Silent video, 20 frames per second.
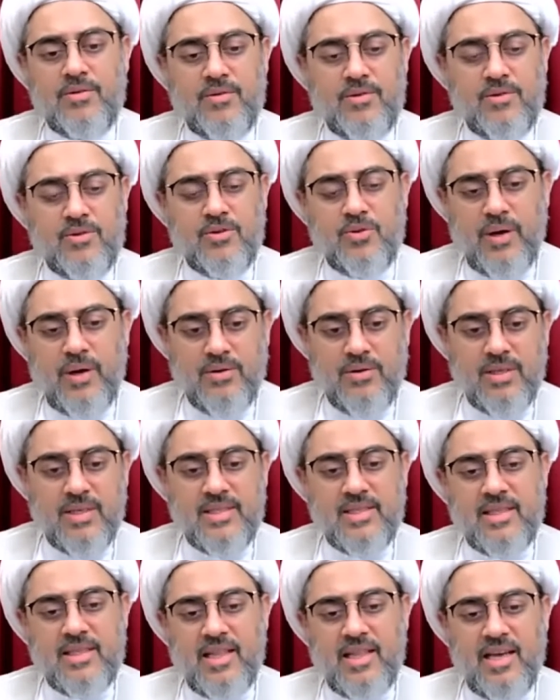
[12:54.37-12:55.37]
throughout
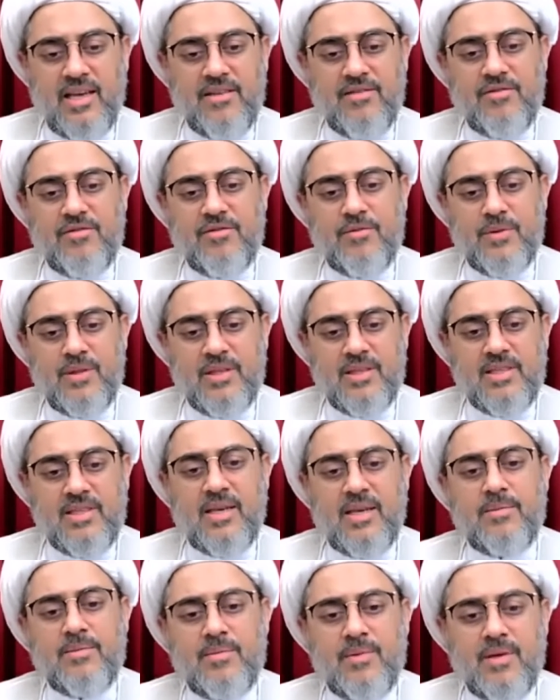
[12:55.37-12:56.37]
his life with the
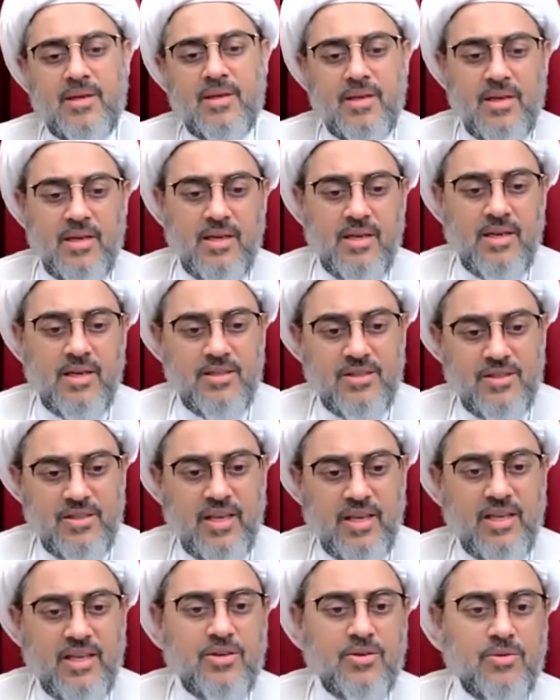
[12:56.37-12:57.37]
same
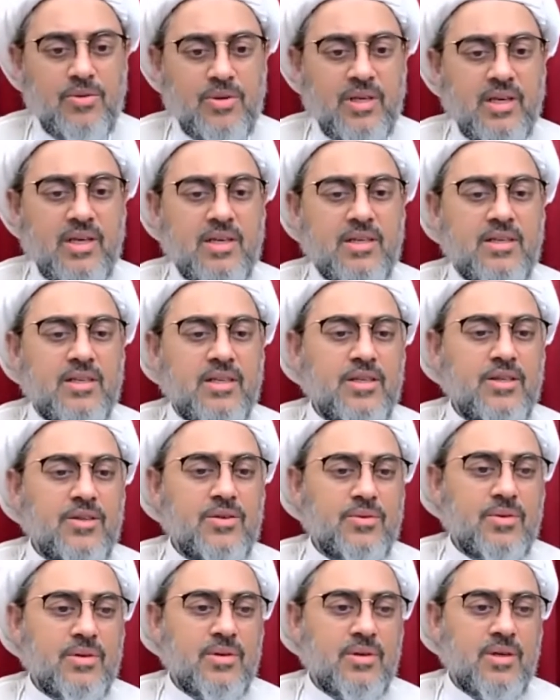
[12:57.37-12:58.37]
schedule. He
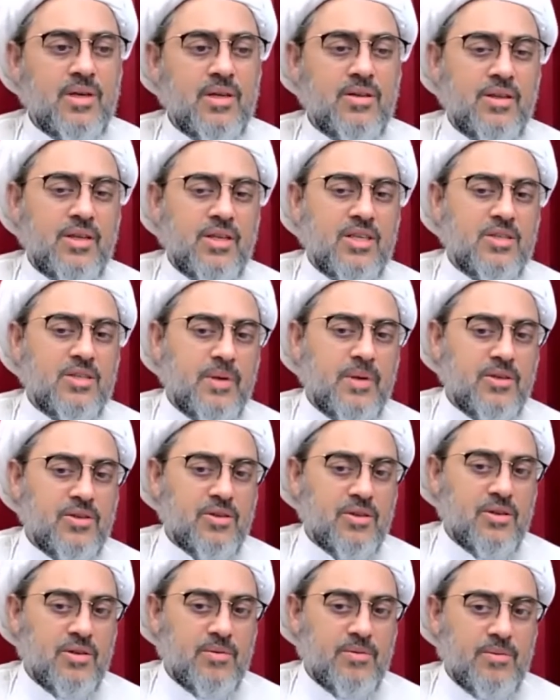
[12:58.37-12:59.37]
continued, nothing
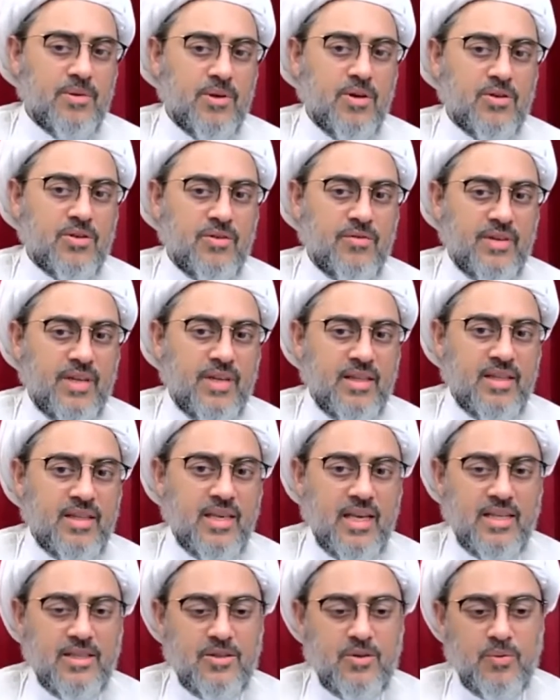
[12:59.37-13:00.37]
special. Because of death,
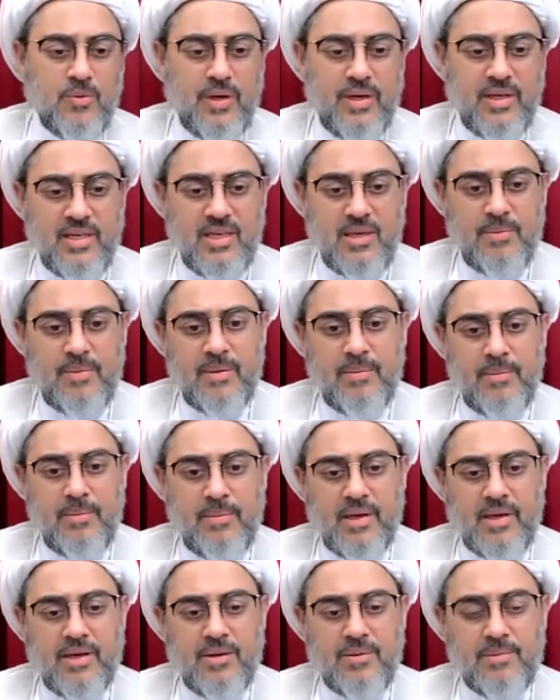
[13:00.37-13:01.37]
he has to wind up and
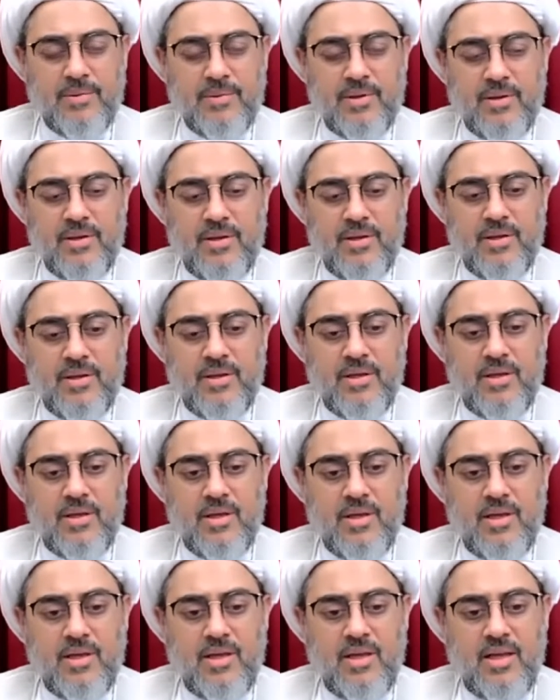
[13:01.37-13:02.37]
pack up.
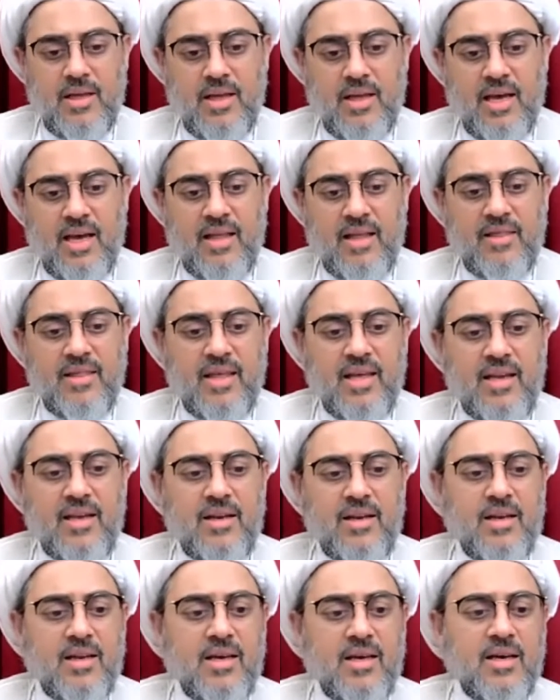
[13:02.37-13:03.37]
And
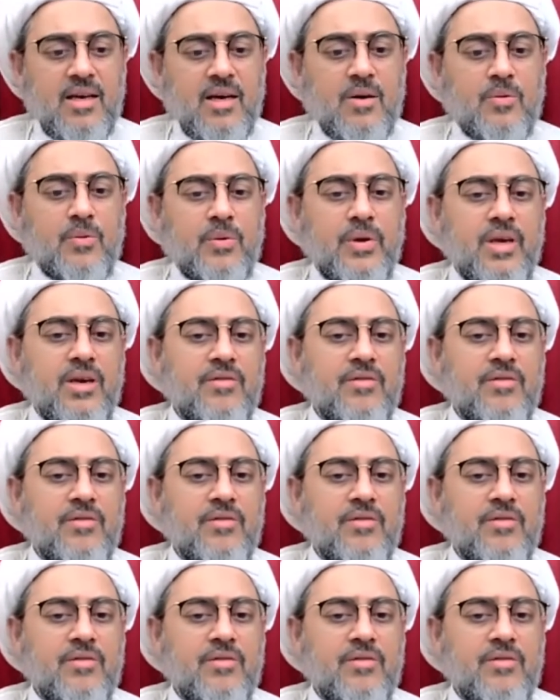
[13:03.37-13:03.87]
then a week